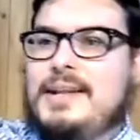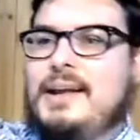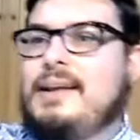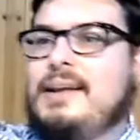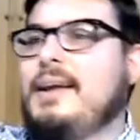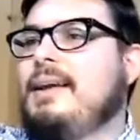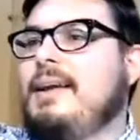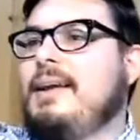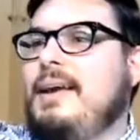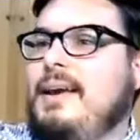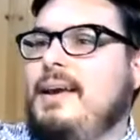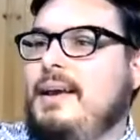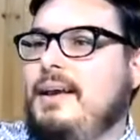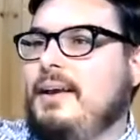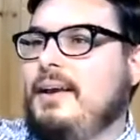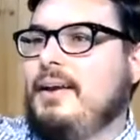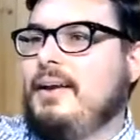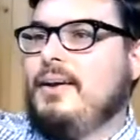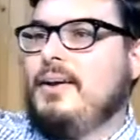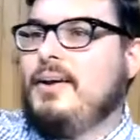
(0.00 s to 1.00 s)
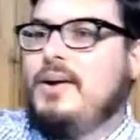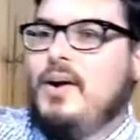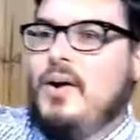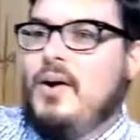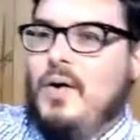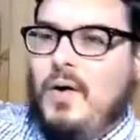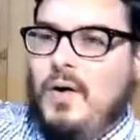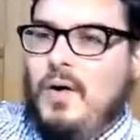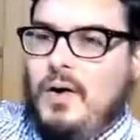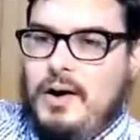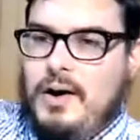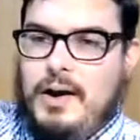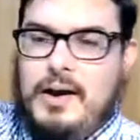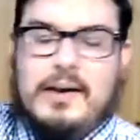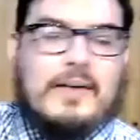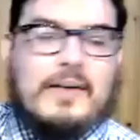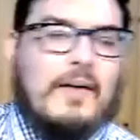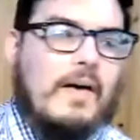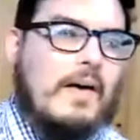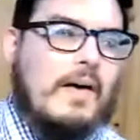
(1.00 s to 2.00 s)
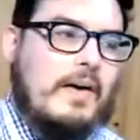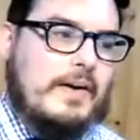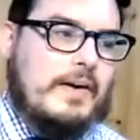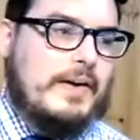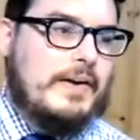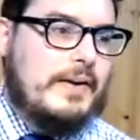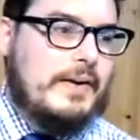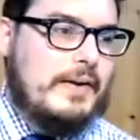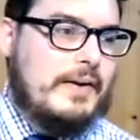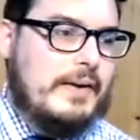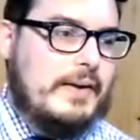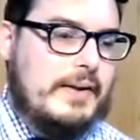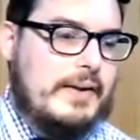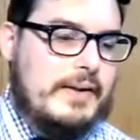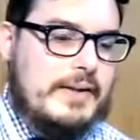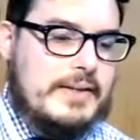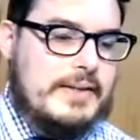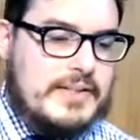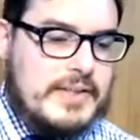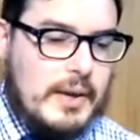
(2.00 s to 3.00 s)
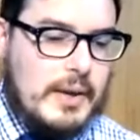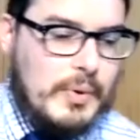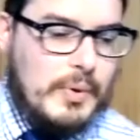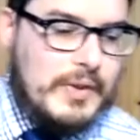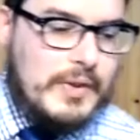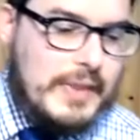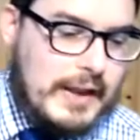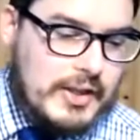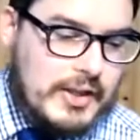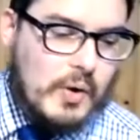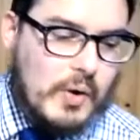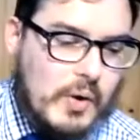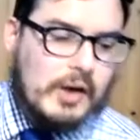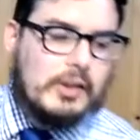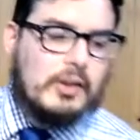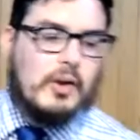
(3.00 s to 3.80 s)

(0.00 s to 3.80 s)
like a king or a god, someone that you are